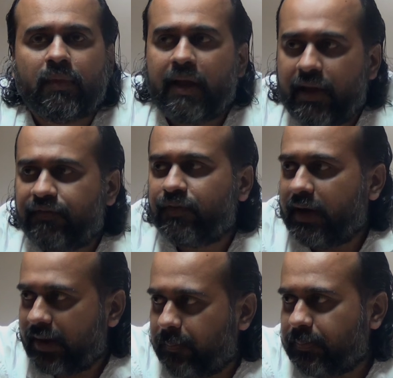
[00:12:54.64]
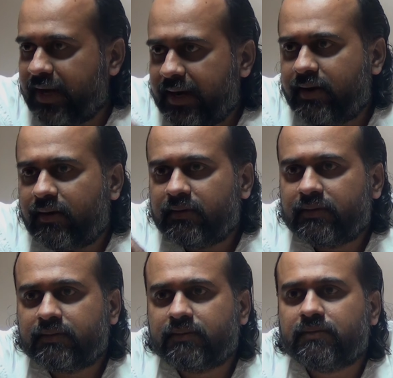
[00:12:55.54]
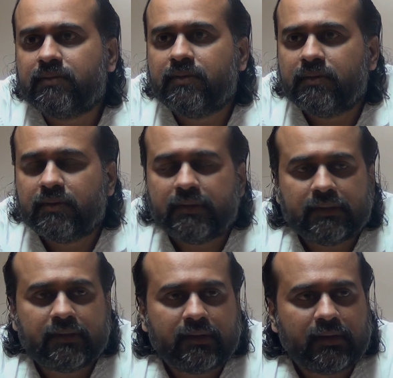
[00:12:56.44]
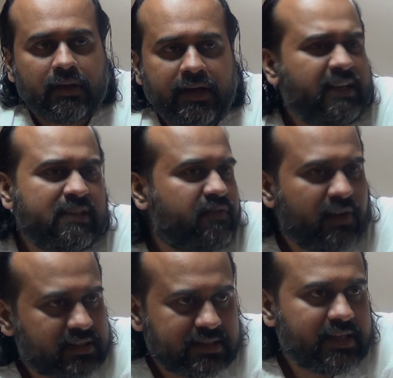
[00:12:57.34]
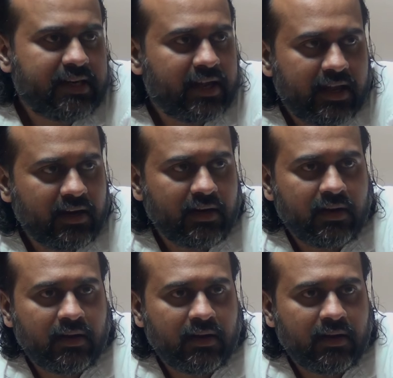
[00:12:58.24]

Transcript: If corrupted, it is worse than hell.